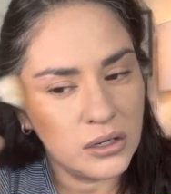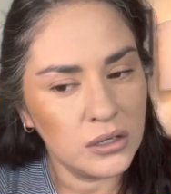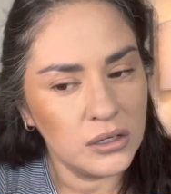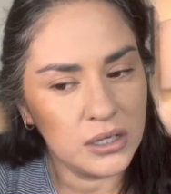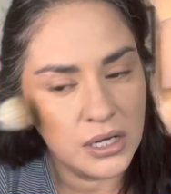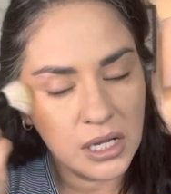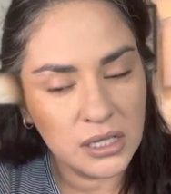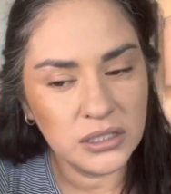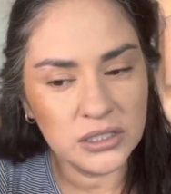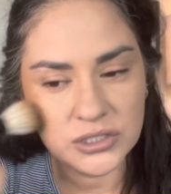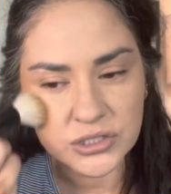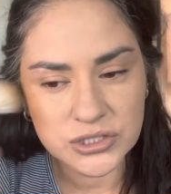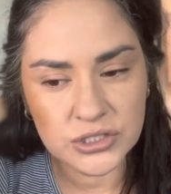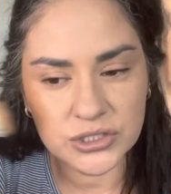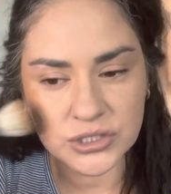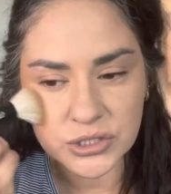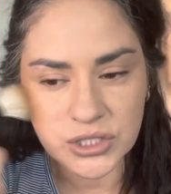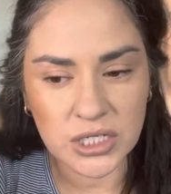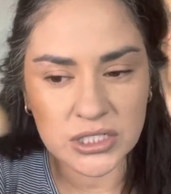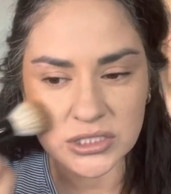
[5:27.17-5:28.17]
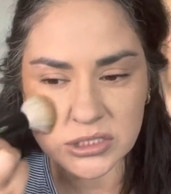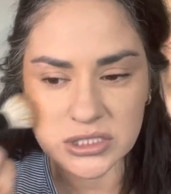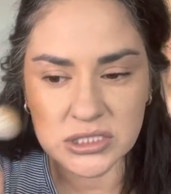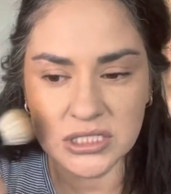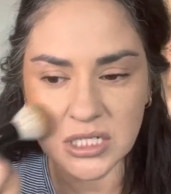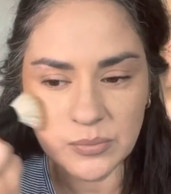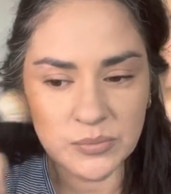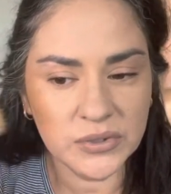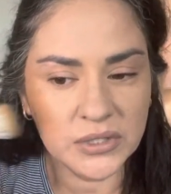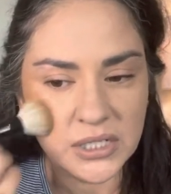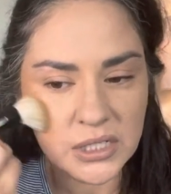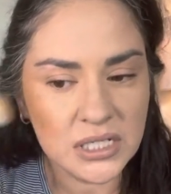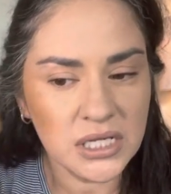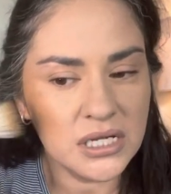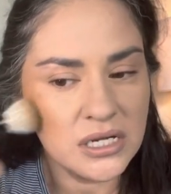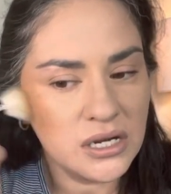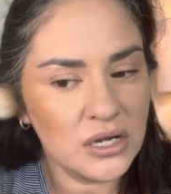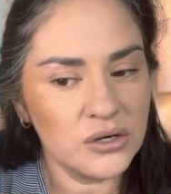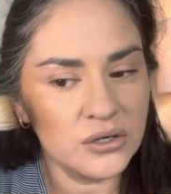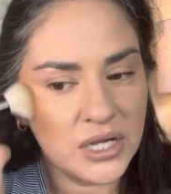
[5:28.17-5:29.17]
Now let's just try stippling
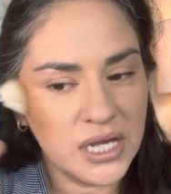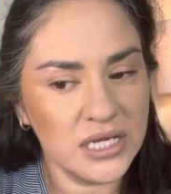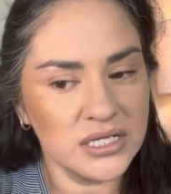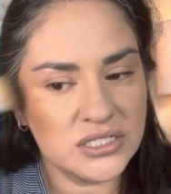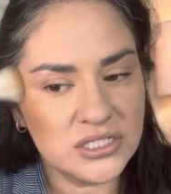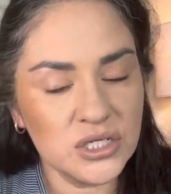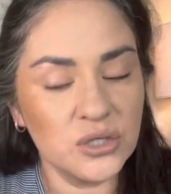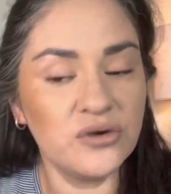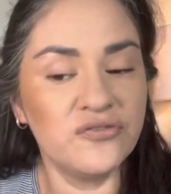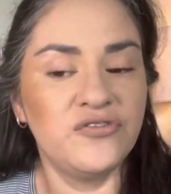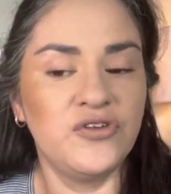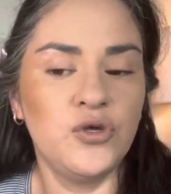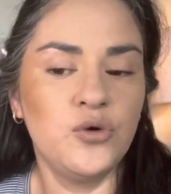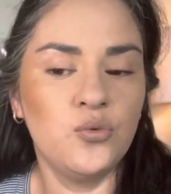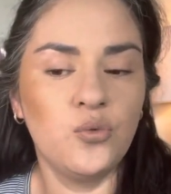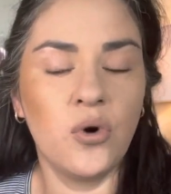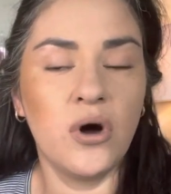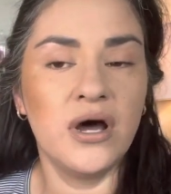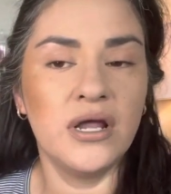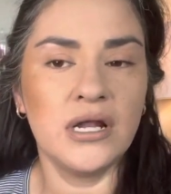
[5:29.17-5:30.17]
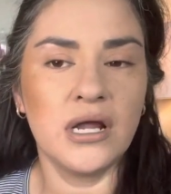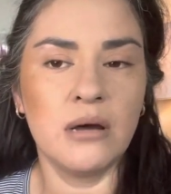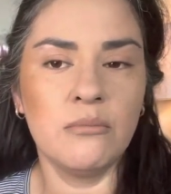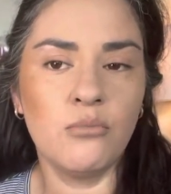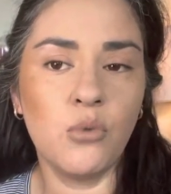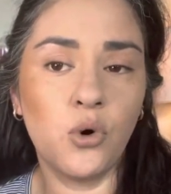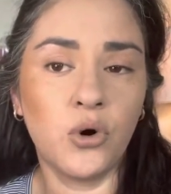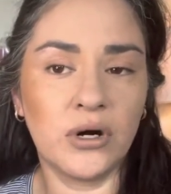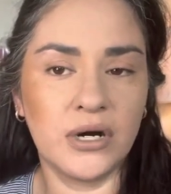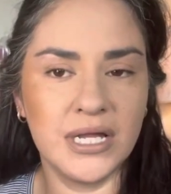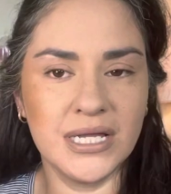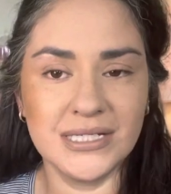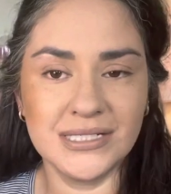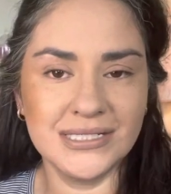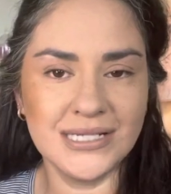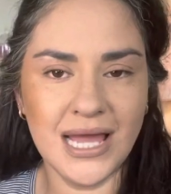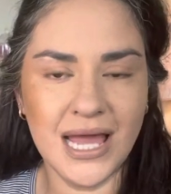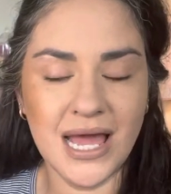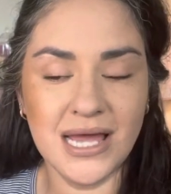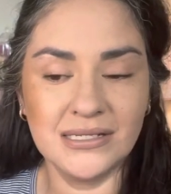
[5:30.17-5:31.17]
it. Okay, so if you want a more
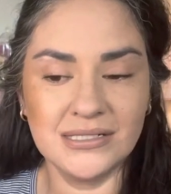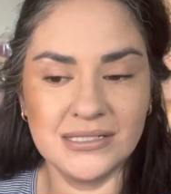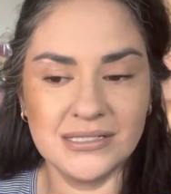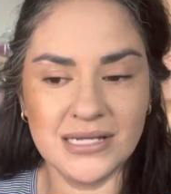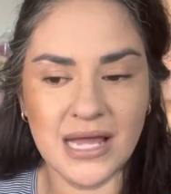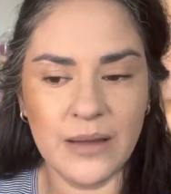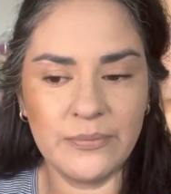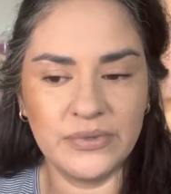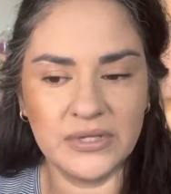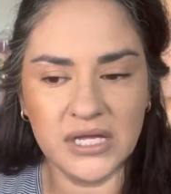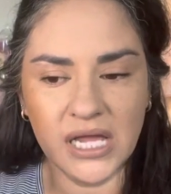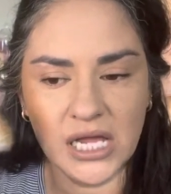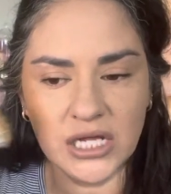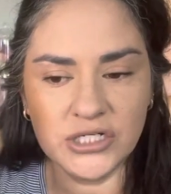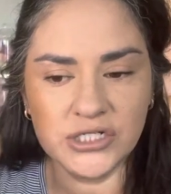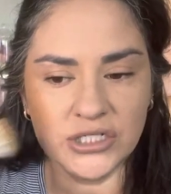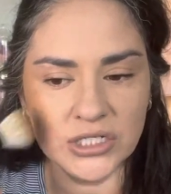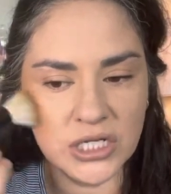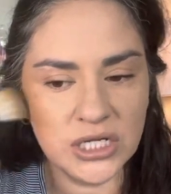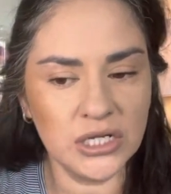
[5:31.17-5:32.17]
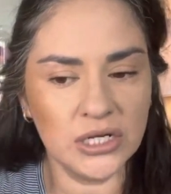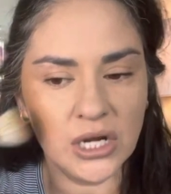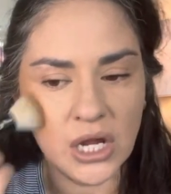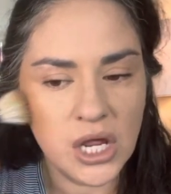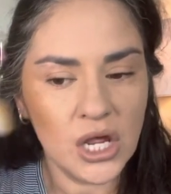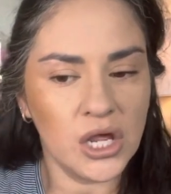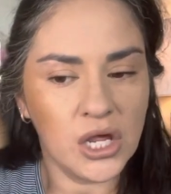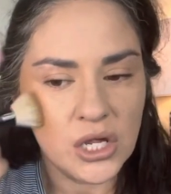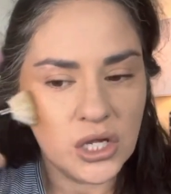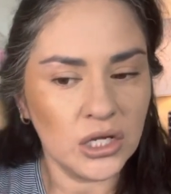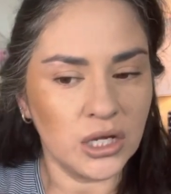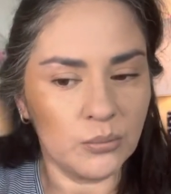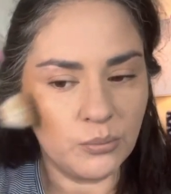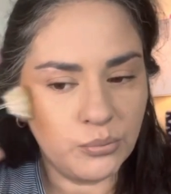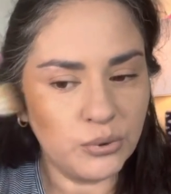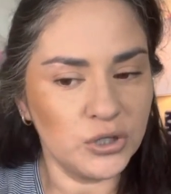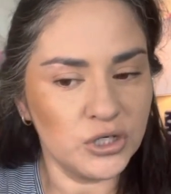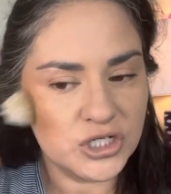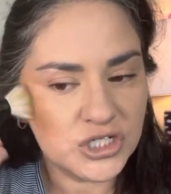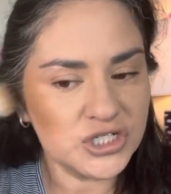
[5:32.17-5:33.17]
intense application, you can
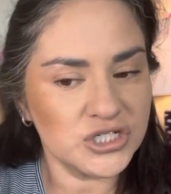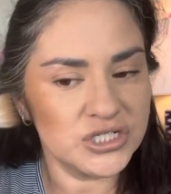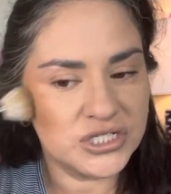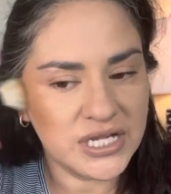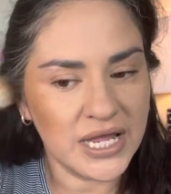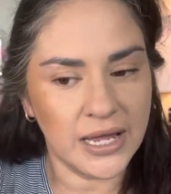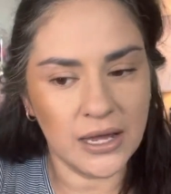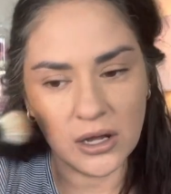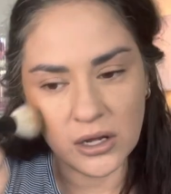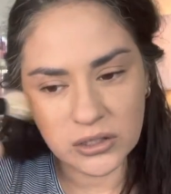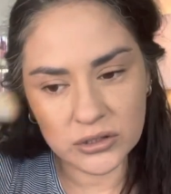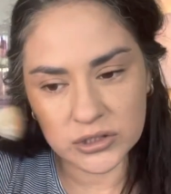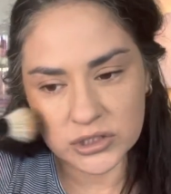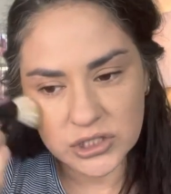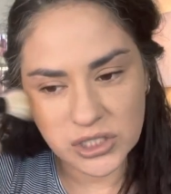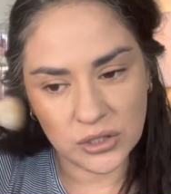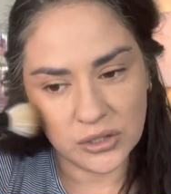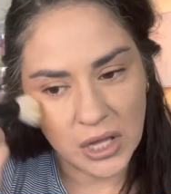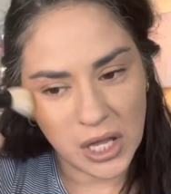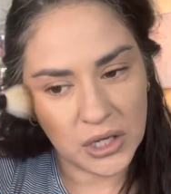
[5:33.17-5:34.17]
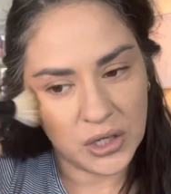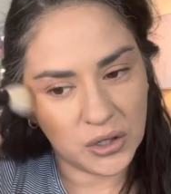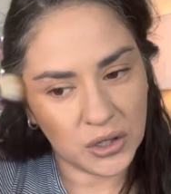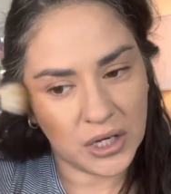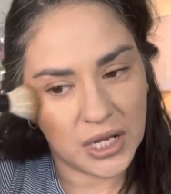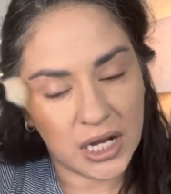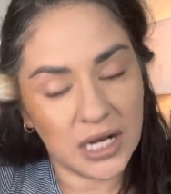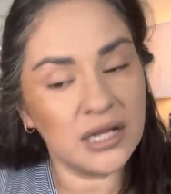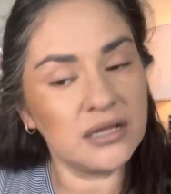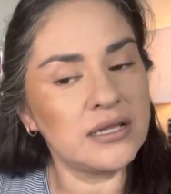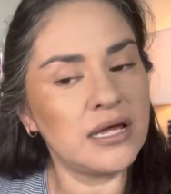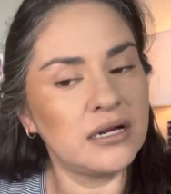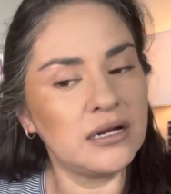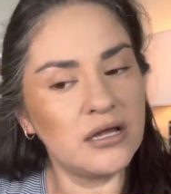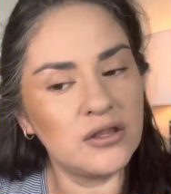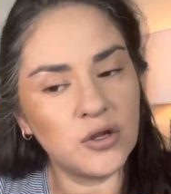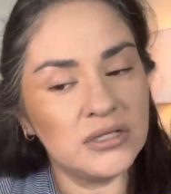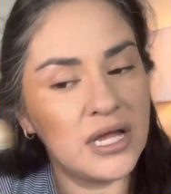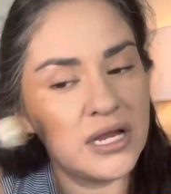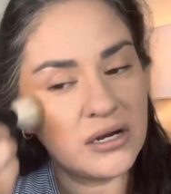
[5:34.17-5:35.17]
push down so that you're getting that
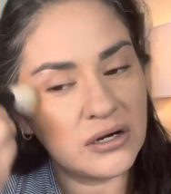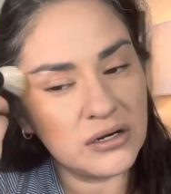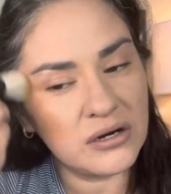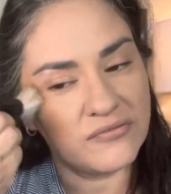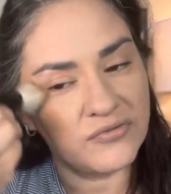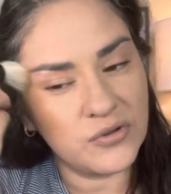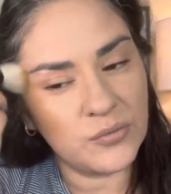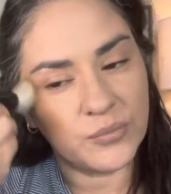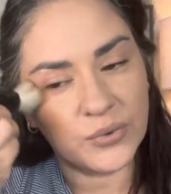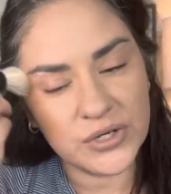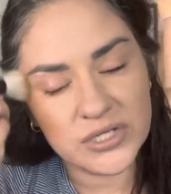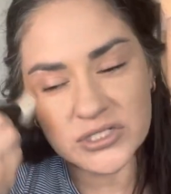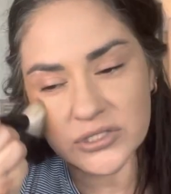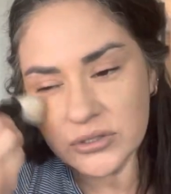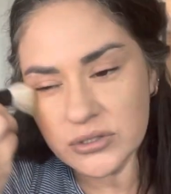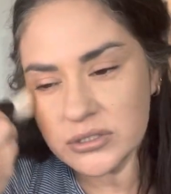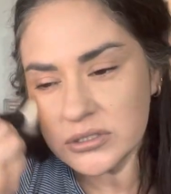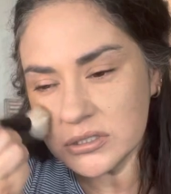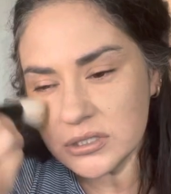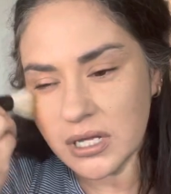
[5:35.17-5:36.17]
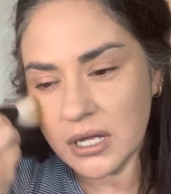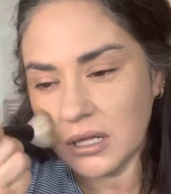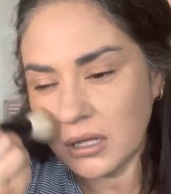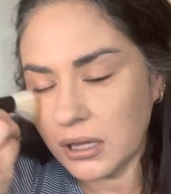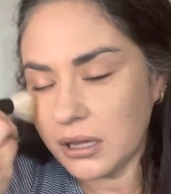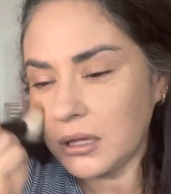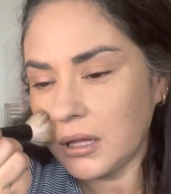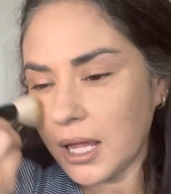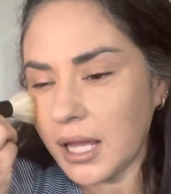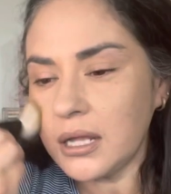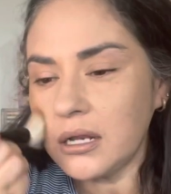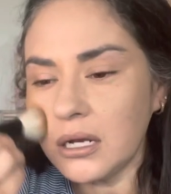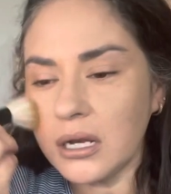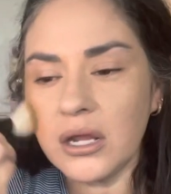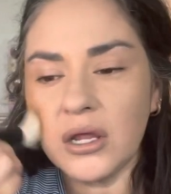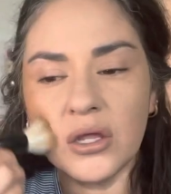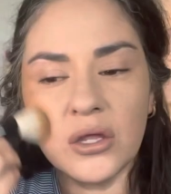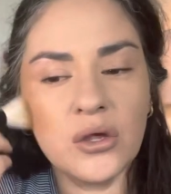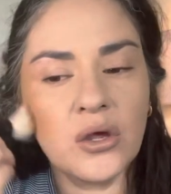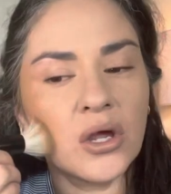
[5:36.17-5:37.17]
other layer of the bristles and
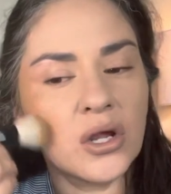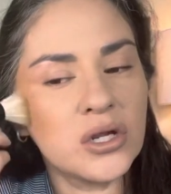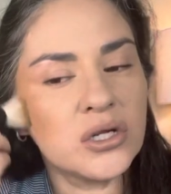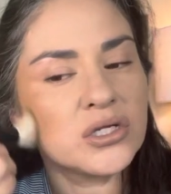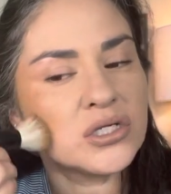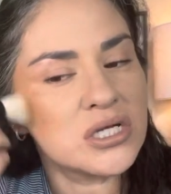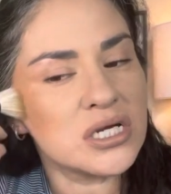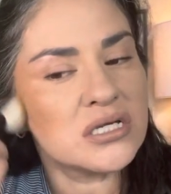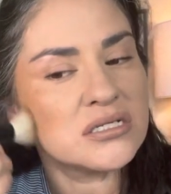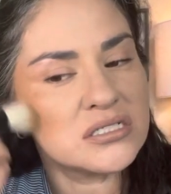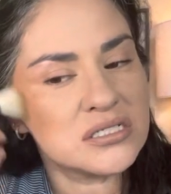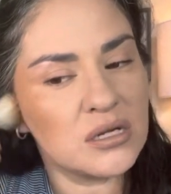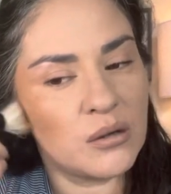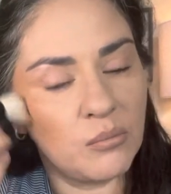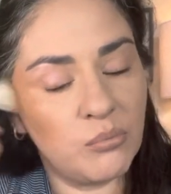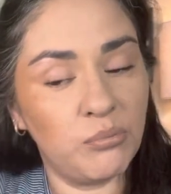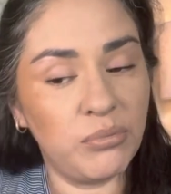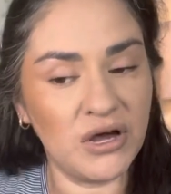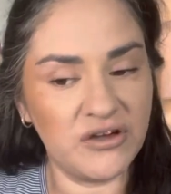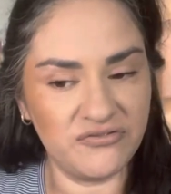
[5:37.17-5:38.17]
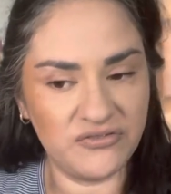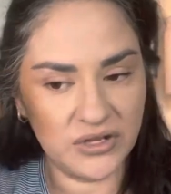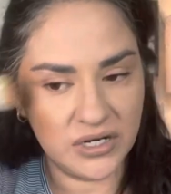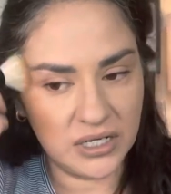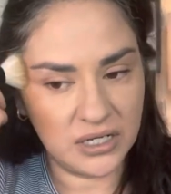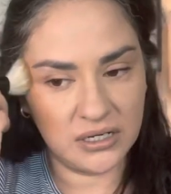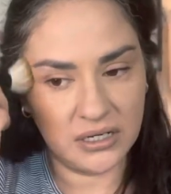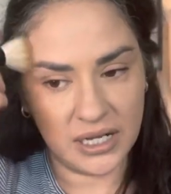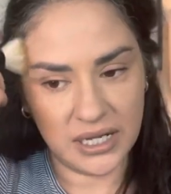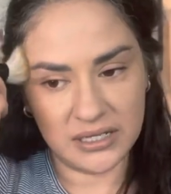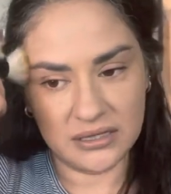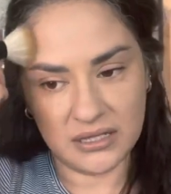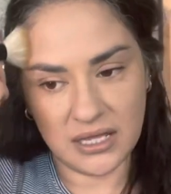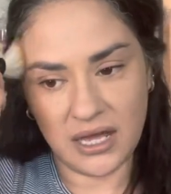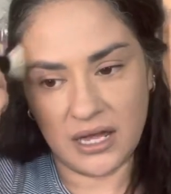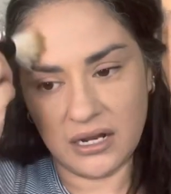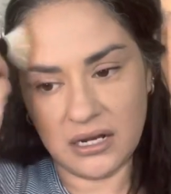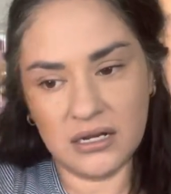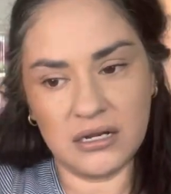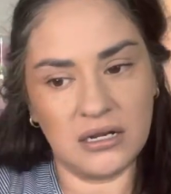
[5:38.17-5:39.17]
then you can just buff it in like
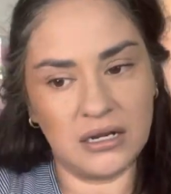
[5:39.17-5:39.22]
that.